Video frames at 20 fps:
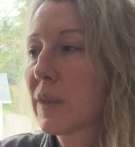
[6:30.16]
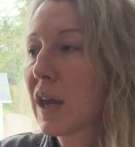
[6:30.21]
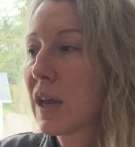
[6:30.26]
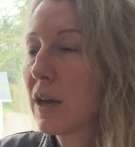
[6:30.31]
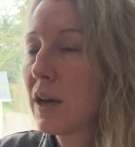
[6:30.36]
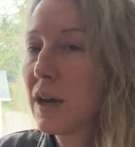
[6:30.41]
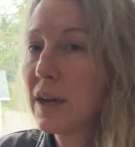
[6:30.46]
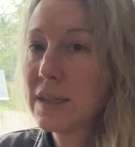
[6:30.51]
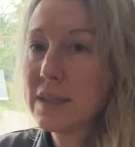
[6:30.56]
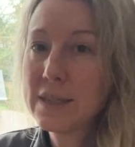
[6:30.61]

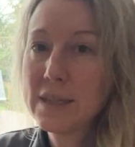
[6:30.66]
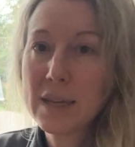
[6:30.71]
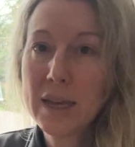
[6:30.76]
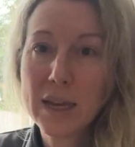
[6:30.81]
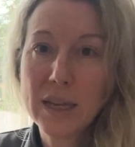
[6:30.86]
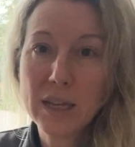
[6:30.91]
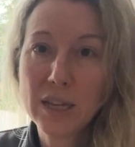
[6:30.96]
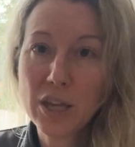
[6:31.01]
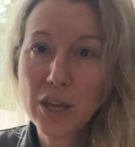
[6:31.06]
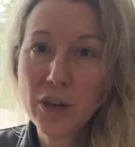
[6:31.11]

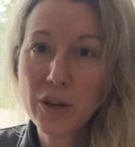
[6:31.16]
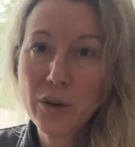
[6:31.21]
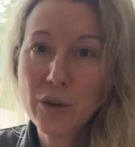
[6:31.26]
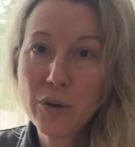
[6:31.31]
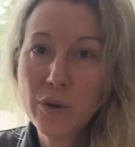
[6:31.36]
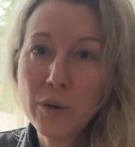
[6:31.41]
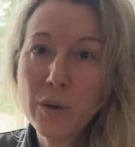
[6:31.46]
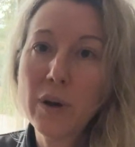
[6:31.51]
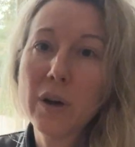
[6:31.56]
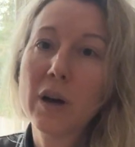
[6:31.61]

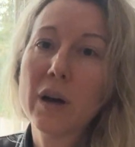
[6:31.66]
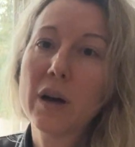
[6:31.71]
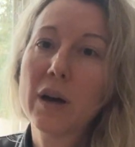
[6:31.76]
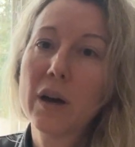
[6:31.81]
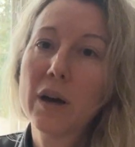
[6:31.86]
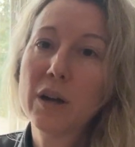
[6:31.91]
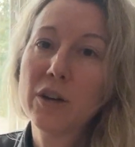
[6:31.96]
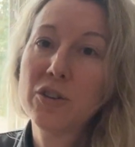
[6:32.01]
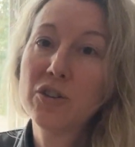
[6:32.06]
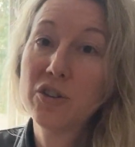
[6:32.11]
continue
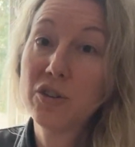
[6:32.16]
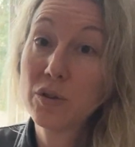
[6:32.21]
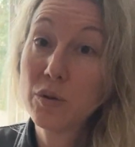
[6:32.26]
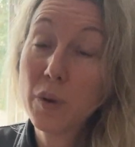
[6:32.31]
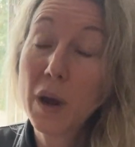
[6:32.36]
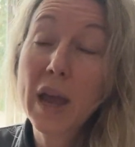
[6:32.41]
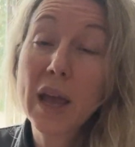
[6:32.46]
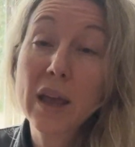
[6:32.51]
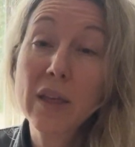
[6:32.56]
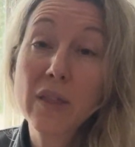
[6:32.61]

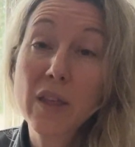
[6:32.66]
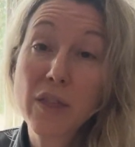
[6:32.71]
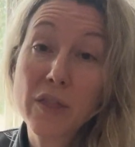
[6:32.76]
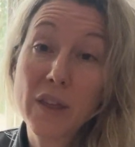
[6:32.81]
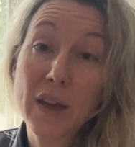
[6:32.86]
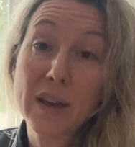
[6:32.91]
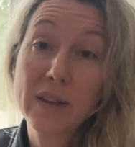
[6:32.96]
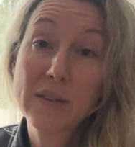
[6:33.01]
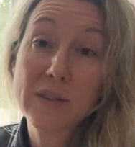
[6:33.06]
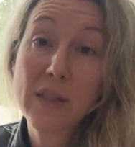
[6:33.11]
doing the
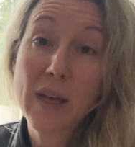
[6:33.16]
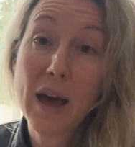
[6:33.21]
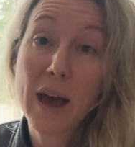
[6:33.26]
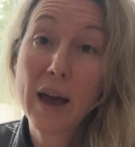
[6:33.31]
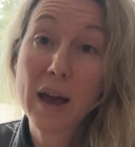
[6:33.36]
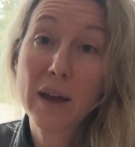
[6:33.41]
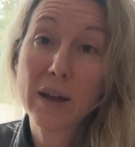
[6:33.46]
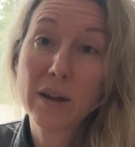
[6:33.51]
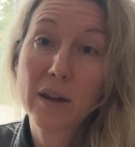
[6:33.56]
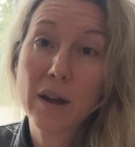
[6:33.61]
things
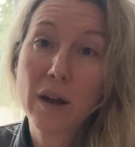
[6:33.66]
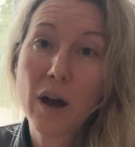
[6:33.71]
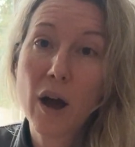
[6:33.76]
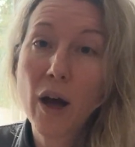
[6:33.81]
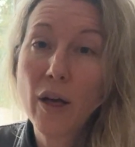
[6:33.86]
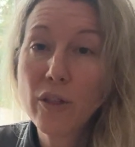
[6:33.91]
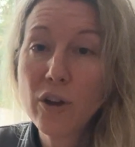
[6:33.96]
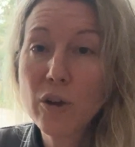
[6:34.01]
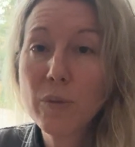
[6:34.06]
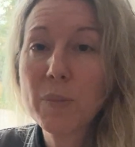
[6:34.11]
that
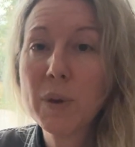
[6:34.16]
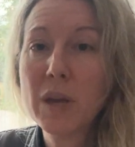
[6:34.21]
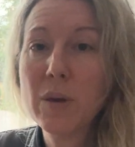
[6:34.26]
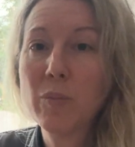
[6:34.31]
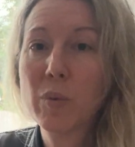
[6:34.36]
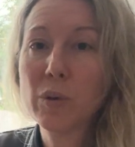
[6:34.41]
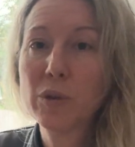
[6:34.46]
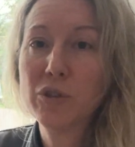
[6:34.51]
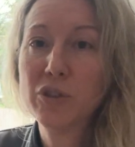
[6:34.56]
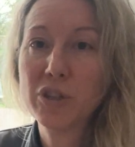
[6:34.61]
other
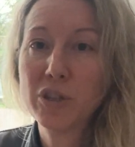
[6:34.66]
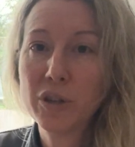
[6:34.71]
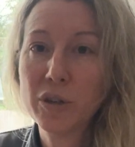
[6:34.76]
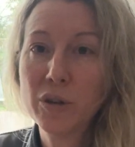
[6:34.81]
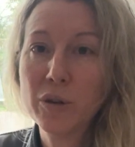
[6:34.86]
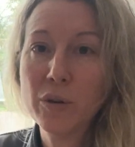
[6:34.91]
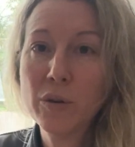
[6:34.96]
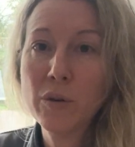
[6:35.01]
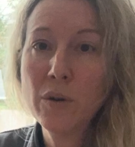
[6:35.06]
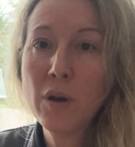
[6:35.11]
people
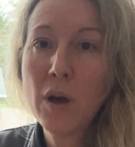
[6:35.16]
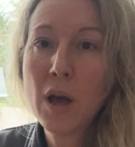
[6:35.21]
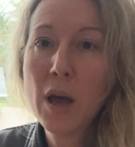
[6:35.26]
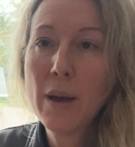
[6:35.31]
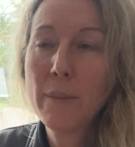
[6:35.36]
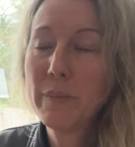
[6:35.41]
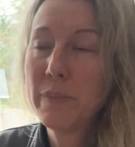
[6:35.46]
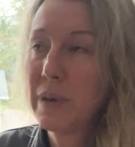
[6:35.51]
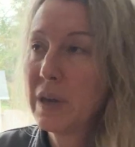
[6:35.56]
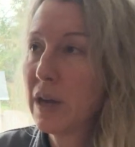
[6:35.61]
do,
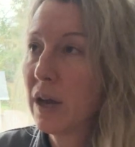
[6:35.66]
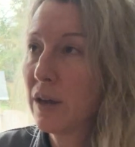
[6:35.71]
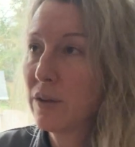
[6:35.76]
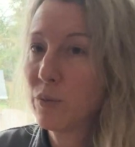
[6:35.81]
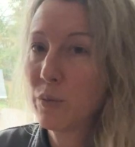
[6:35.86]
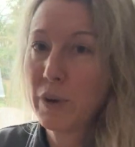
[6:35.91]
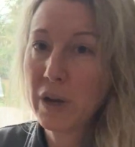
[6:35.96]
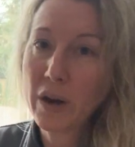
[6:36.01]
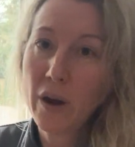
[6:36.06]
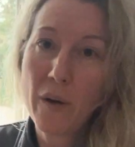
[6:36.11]
because
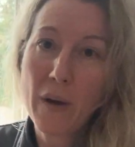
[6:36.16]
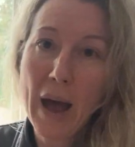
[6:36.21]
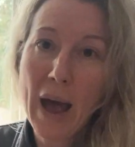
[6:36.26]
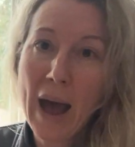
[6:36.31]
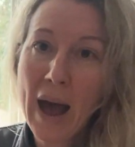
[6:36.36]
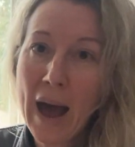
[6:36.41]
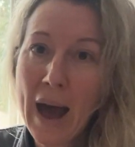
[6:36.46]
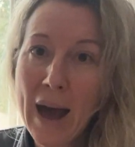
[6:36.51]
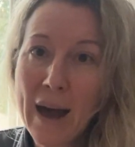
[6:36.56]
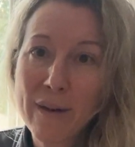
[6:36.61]
we don't
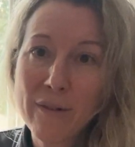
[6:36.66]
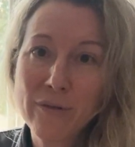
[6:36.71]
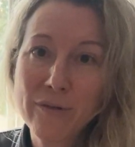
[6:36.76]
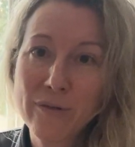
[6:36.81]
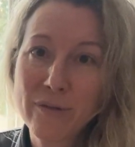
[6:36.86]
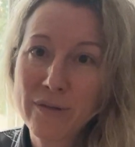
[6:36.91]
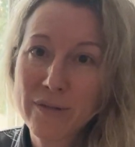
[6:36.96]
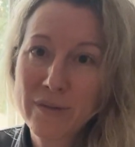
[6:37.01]
have